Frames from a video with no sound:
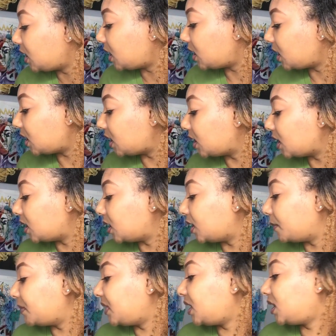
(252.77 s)

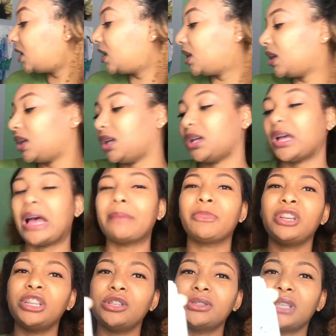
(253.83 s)
I'm
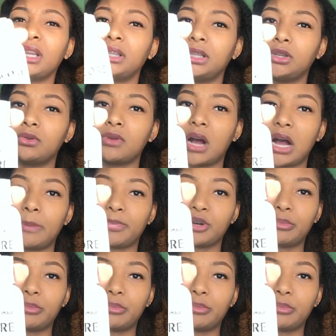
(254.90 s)
gonna use a little copper